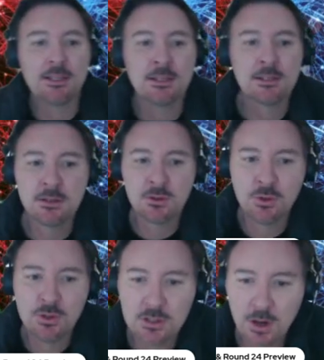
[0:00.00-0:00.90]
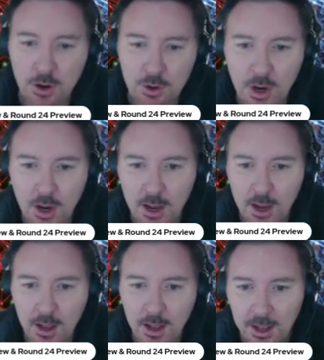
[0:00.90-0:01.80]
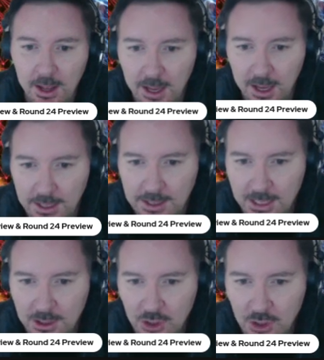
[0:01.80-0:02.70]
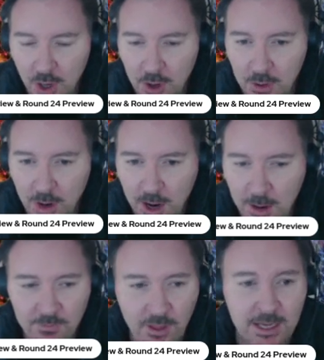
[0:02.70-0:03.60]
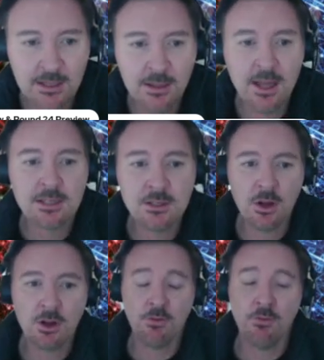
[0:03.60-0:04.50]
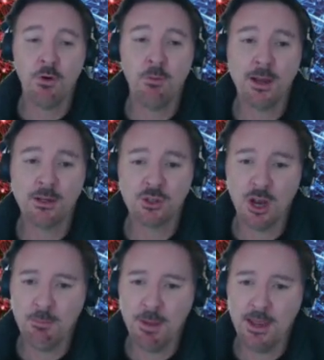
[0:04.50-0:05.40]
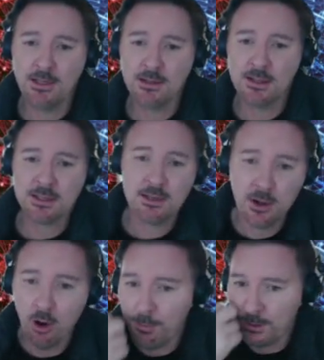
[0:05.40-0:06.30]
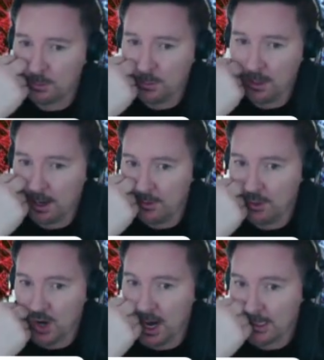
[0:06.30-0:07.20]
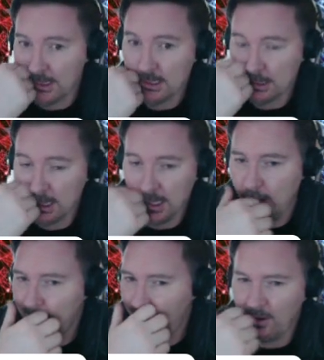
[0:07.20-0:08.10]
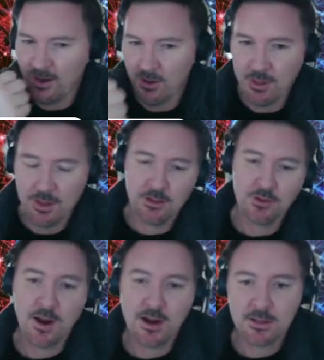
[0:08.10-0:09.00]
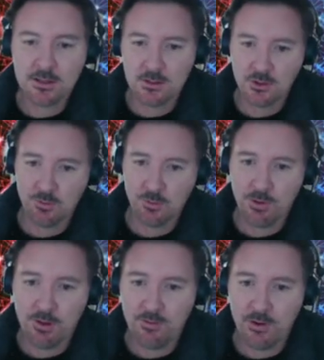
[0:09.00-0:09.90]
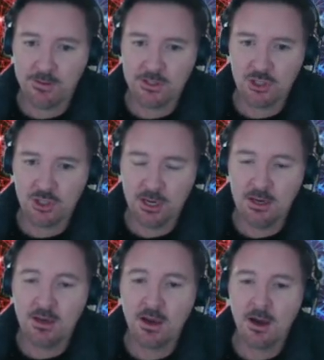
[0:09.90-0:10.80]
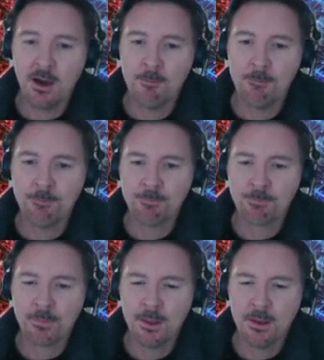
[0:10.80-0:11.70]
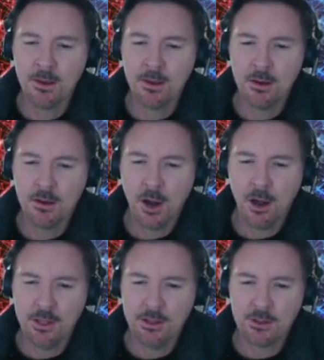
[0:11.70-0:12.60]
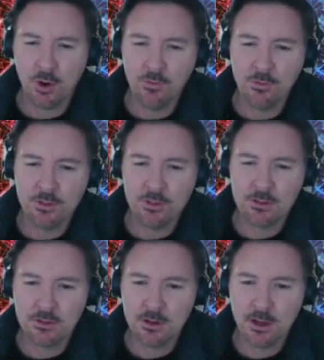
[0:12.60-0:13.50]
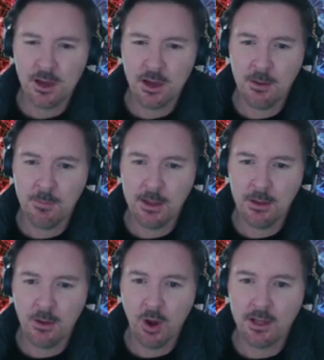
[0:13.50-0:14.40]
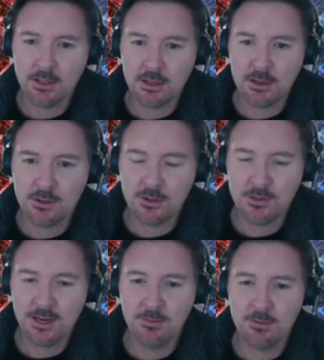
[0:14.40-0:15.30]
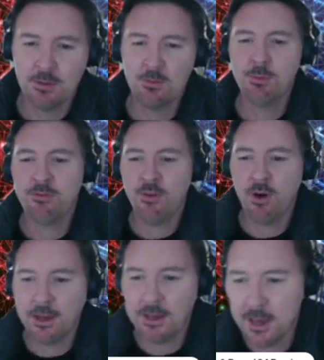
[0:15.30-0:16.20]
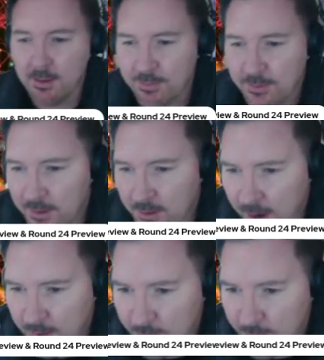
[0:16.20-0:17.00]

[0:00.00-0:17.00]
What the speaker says: isn't as good. So it's touch and go. Flanagan last night got 4 match bans, so that's going to help us with the Dragons. And I don't think the Dragons should be playing finals this year. I think the Dolphins and the Knights are the 2 teams that will be fighting it out for the 8th